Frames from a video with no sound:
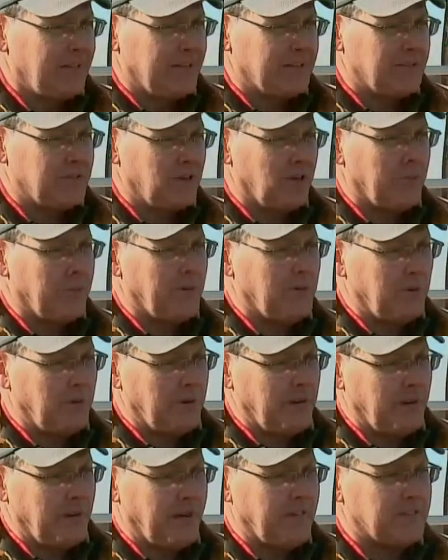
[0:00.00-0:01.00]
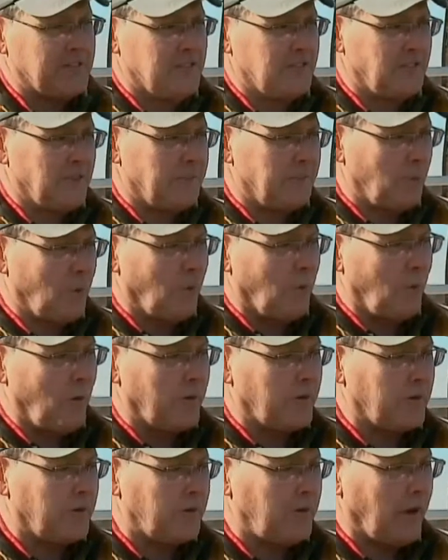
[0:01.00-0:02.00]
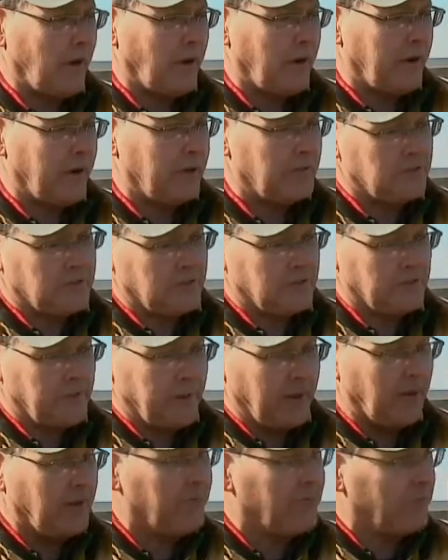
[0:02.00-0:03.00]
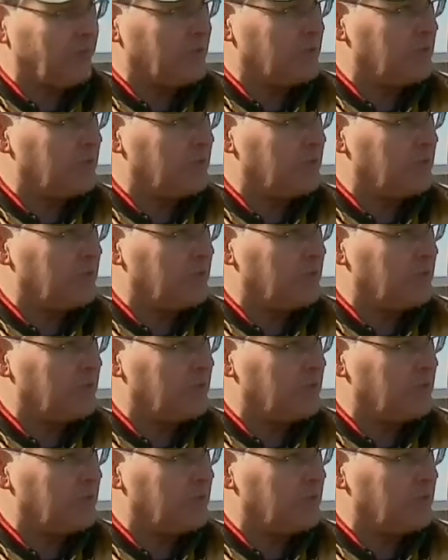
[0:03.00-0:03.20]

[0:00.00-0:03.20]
This year, between the ice and the poor water clarity, is, is making for